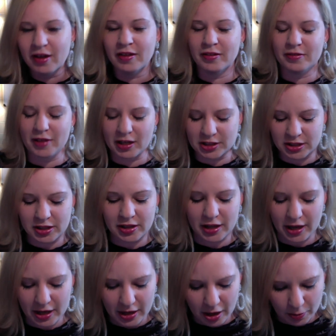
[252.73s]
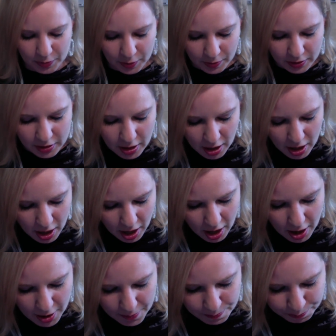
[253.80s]
there's actually something I can help you
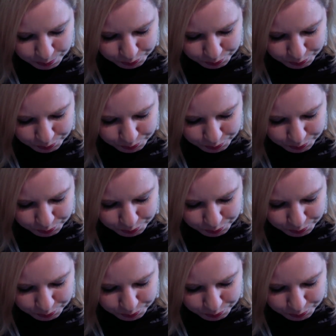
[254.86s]
with.